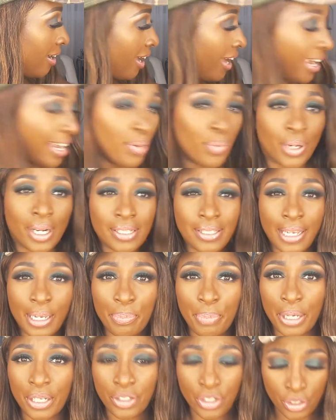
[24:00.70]
I hate when I
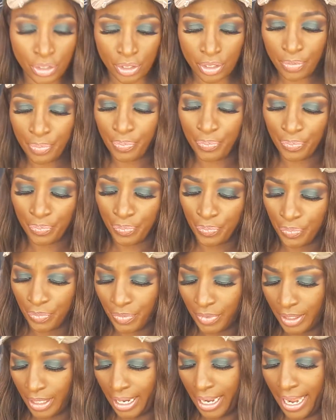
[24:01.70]
take pictures
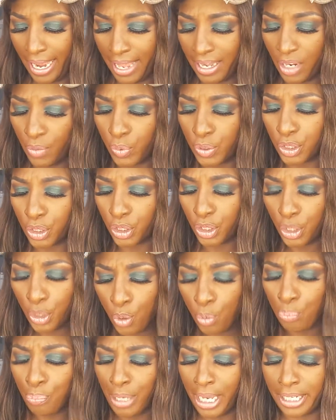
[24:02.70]
and it was a
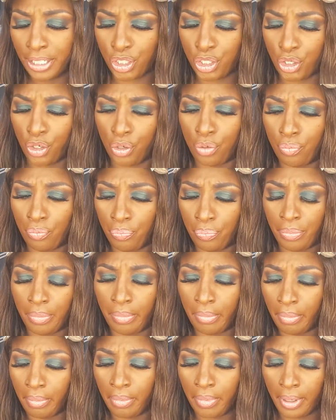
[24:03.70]
cute picture
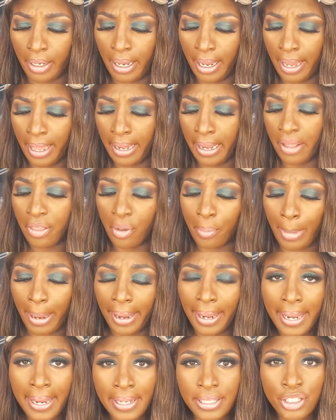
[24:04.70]
and either my
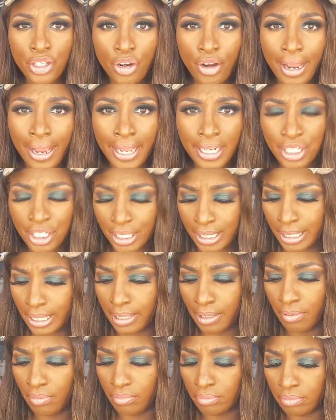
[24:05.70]
hands are
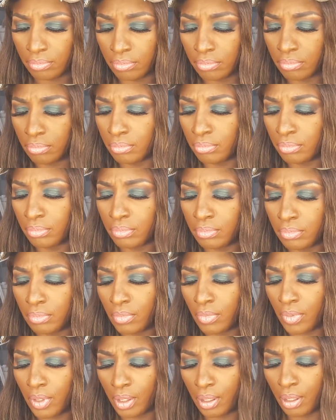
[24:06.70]
ashy
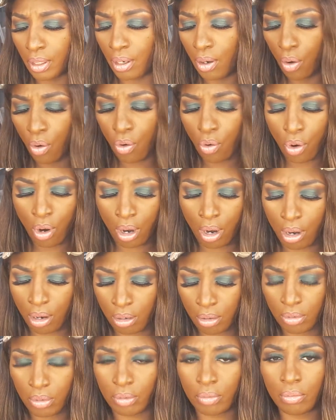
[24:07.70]

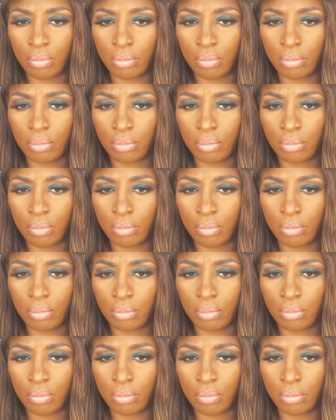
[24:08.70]
or